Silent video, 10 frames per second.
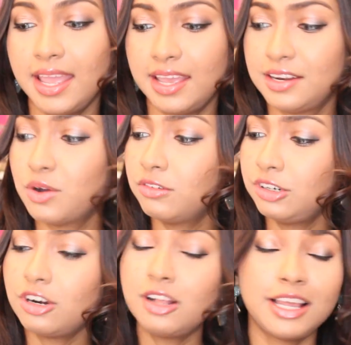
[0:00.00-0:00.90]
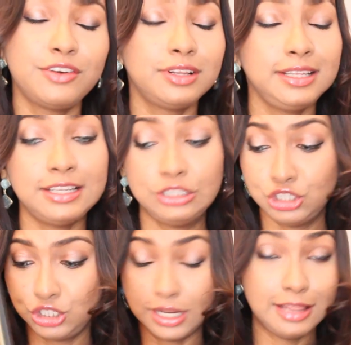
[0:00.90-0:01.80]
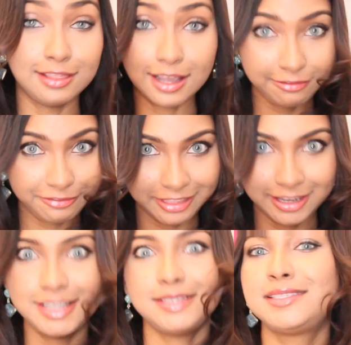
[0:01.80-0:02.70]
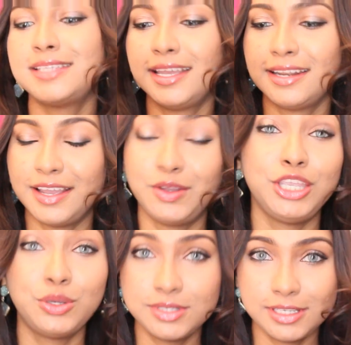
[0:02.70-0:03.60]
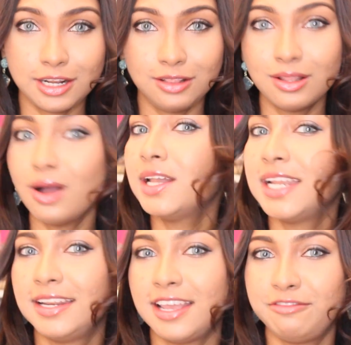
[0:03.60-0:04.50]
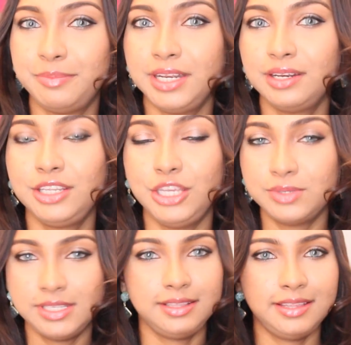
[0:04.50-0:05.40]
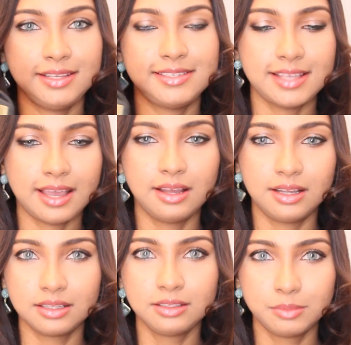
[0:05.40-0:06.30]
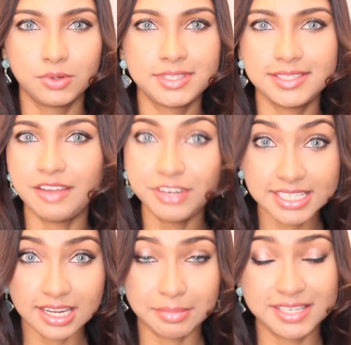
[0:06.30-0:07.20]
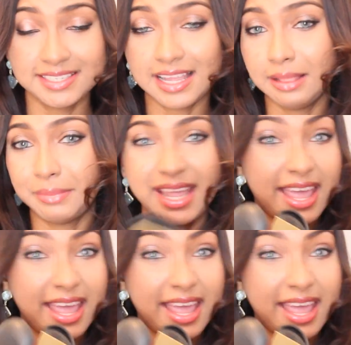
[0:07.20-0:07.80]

And overall, I really love this and I use it a lot, and I've been using this almost every time I style my